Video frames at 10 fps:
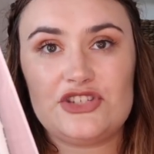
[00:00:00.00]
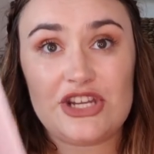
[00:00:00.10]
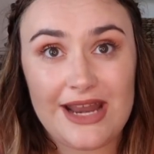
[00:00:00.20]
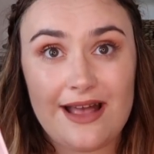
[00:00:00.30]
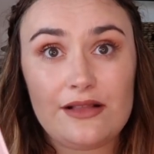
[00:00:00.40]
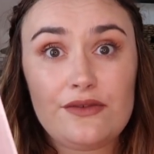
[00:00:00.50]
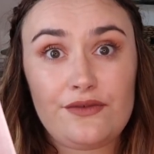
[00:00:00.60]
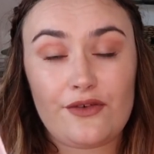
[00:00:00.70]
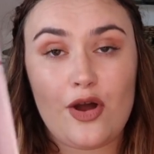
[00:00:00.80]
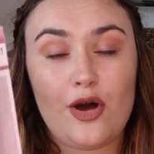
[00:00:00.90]
Janelle
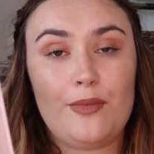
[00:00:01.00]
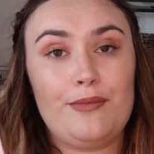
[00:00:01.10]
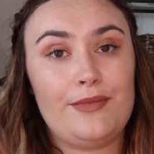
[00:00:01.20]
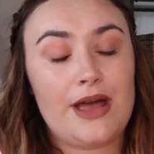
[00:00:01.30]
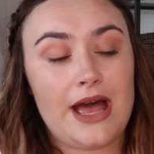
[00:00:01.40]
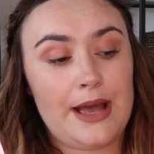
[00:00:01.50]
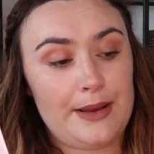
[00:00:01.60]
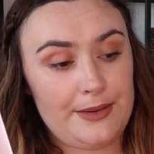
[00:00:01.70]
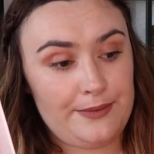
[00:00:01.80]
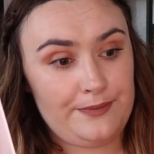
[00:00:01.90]
from
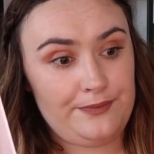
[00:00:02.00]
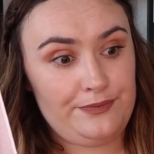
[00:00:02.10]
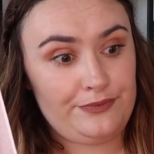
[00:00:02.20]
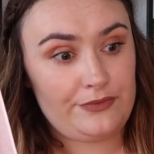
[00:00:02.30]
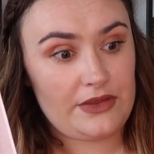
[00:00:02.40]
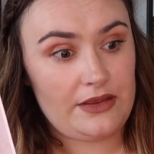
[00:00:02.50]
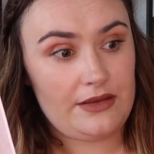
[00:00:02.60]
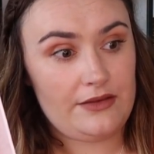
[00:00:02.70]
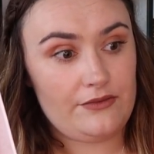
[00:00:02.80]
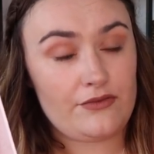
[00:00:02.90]
um,
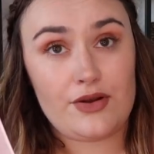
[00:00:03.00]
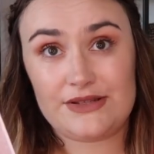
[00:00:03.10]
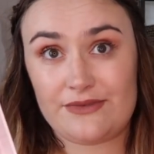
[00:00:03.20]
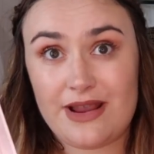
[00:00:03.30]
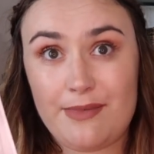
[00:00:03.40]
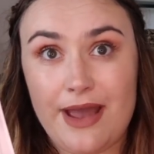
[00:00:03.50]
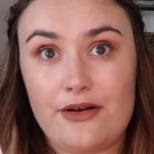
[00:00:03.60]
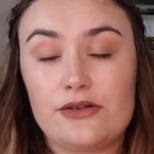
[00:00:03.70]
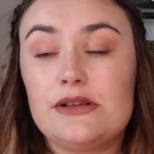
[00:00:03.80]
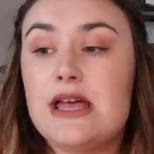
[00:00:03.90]
Rosery
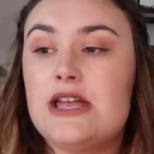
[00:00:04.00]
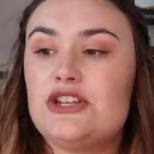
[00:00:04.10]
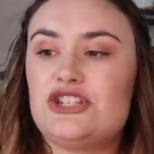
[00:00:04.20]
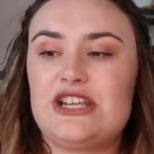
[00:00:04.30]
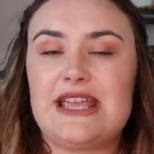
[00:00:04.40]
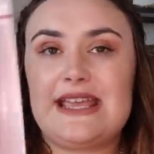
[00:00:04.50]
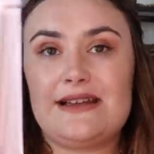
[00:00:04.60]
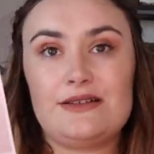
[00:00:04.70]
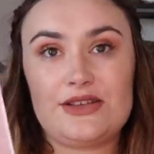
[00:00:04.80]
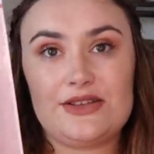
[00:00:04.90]
Apparel,
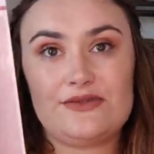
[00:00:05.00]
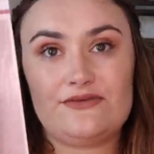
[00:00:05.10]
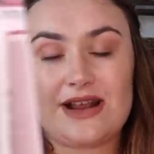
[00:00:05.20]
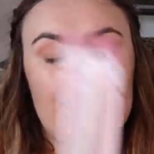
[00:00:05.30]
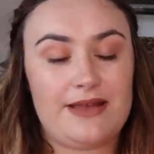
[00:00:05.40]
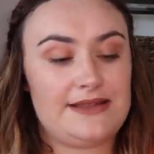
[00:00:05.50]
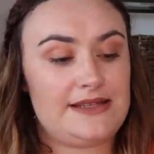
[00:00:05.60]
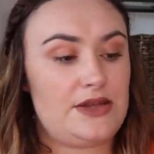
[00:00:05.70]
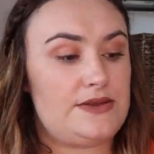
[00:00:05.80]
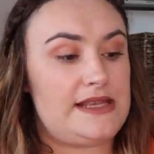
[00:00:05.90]
she
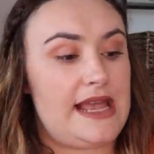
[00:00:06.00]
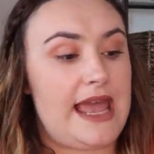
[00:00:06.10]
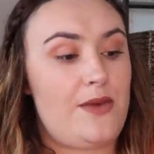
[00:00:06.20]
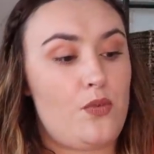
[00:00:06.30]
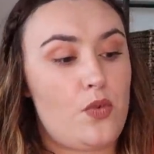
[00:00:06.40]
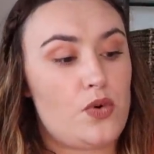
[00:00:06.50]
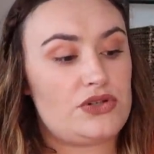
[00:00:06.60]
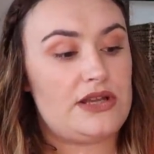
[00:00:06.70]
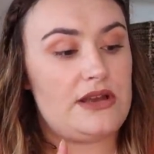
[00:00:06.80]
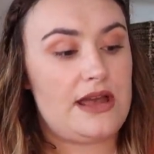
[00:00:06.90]
recommends using a
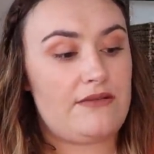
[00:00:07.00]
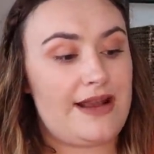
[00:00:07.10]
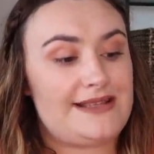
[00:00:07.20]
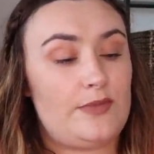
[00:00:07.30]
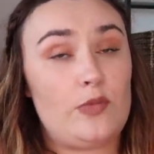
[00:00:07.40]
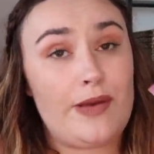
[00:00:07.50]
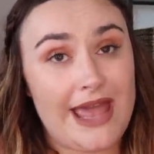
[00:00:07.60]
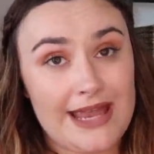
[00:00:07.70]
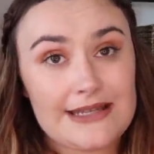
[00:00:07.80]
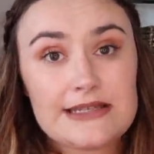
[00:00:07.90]
water erasable
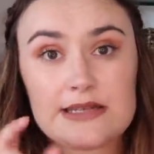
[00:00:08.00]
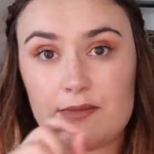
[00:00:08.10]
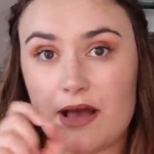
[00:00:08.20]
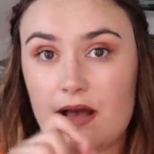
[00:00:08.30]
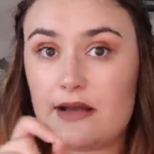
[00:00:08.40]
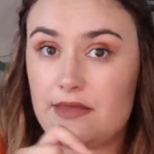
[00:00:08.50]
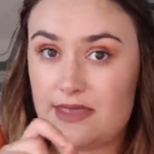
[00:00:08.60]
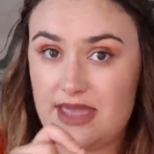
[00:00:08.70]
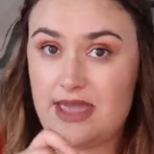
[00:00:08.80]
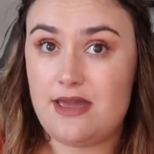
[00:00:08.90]
pen to mark
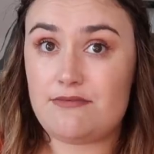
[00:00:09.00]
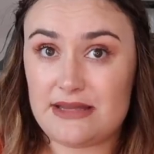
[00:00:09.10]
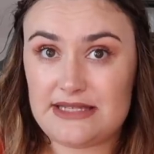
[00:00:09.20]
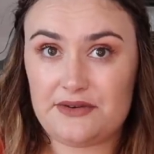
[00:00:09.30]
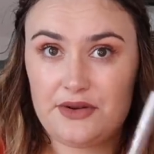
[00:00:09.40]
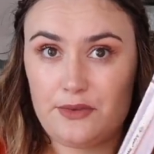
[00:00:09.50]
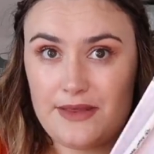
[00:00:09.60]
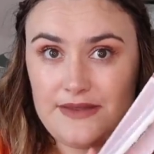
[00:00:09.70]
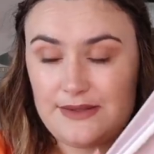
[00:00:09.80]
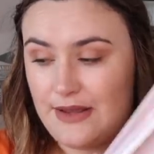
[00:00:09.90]
the material
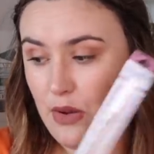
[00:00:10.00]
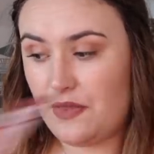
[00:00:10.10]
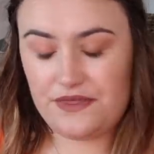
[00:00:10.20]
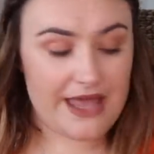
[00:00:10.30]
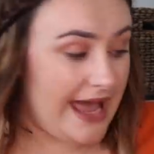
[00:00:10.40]
with, so I got